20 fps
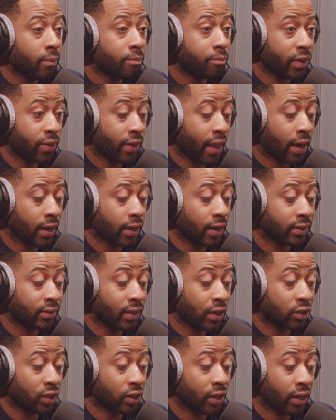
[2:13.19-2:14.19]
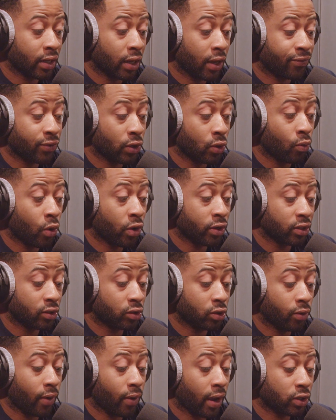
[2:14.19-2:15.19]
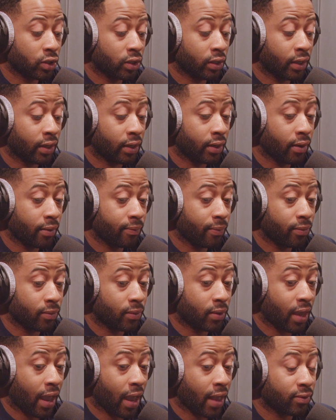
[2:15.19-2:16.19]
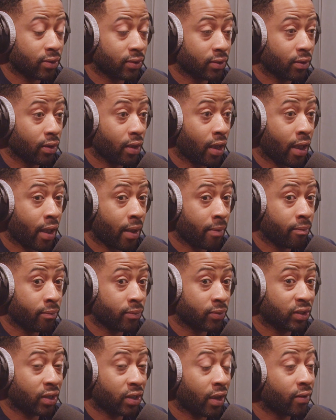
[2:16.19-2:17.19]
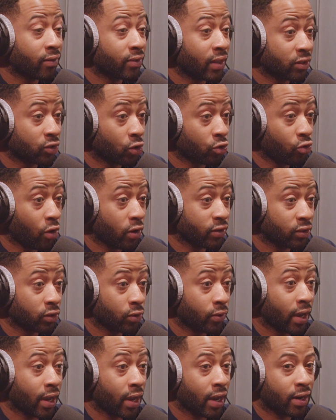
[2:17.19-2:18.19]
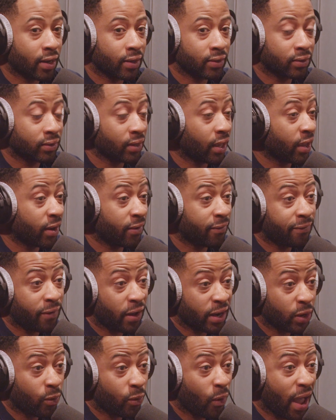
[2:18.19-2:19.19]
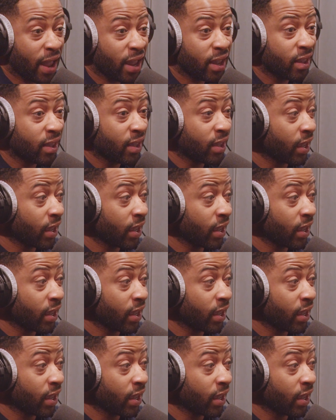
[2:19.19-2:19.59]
But then essentially, if you wanted to actually get um, certain things across to it in a certain funny way.